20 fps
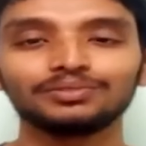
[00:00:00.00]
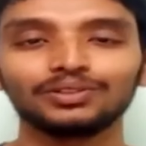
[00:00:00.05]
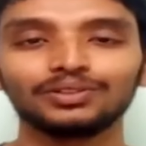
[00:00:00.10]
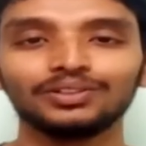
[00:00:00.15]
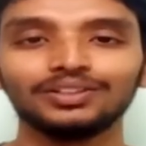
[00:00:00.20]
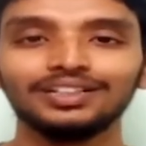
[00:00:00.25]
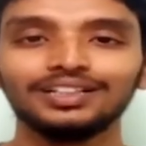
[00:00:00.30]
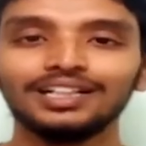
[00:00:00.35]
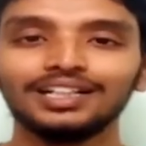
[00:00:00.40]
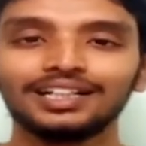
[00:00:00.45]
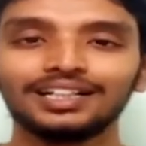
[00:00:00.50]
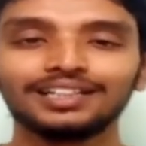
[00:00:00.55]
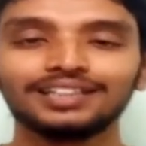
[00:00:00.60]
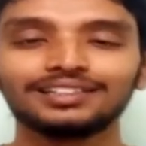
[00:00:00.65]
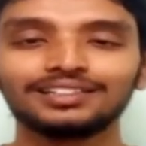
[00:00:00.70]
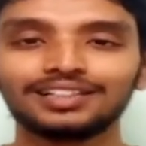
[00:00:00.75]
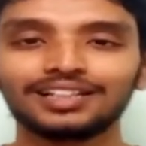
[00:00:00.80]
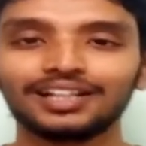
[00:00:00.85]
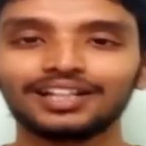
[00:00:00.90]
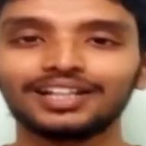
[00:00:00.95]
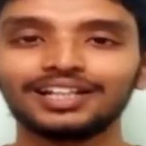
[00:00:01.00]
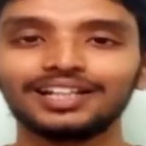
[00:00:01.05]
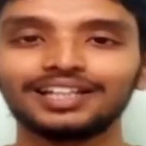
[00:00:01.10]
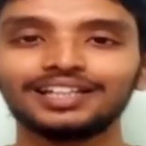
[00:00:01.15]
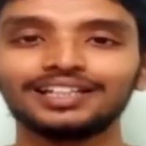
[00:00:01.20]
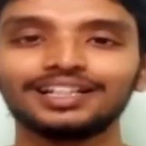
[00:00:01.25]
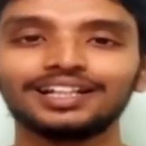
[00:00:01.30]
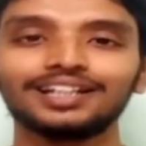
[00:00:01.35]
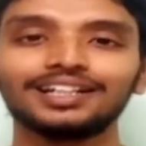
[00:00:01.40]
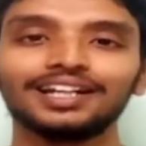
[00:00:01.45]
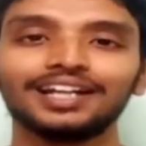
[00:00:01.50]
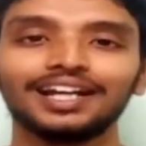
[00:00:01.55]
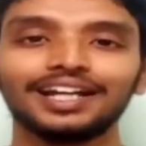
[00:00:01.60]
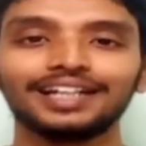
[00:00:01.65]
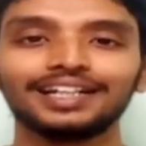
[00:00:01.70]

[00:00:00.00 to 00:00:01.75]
So this really the